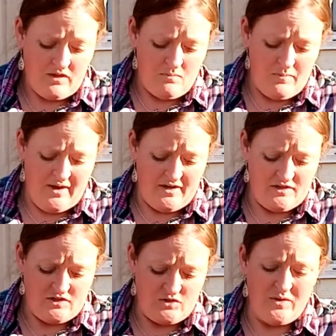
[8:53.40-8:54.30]
By
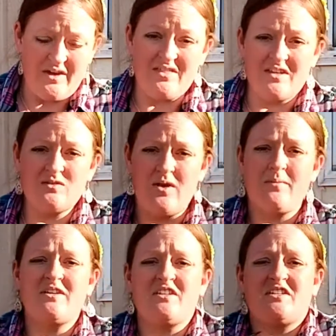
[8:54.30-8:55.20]
doing it this way, by
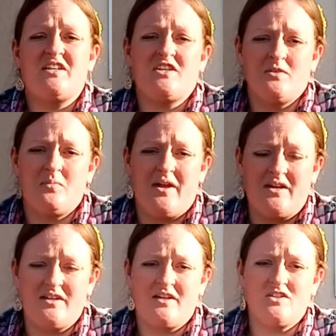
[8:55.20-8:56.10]
succession
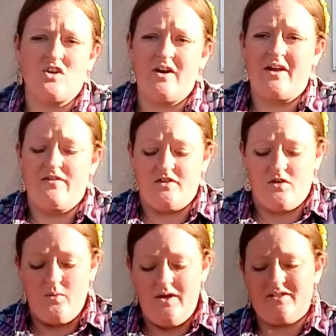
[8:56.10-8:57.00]
planting and starting every 2
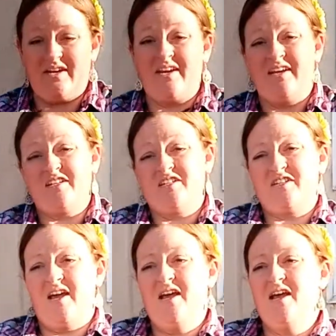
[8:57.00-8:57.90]
weeks, I can
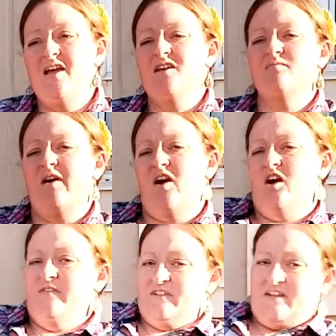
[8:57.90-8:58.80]
extend my
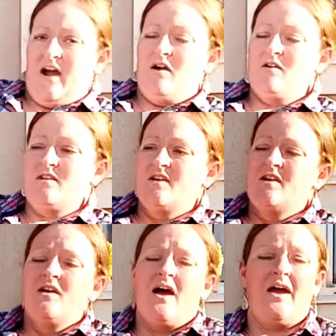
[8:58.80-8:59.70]
harvest out.
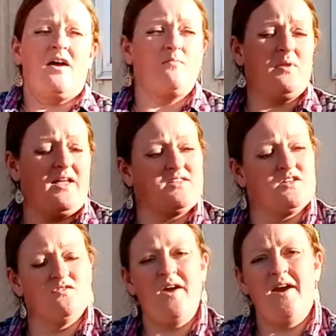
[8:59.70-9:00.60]
I have plants that
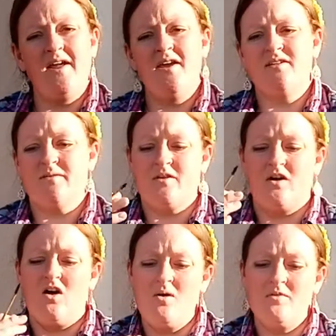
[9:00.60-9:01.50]
are ready, some that are
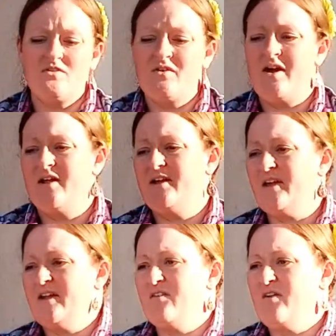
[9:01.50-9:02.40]
almost ready,
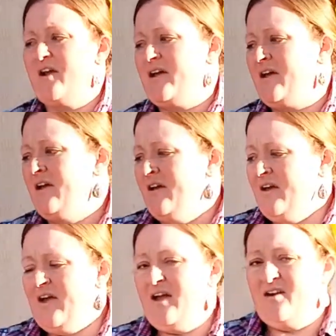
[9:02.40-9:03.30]
getting ready,
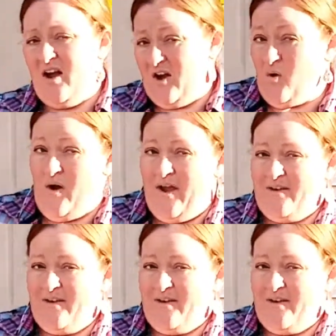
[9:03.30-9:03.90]
and not quite.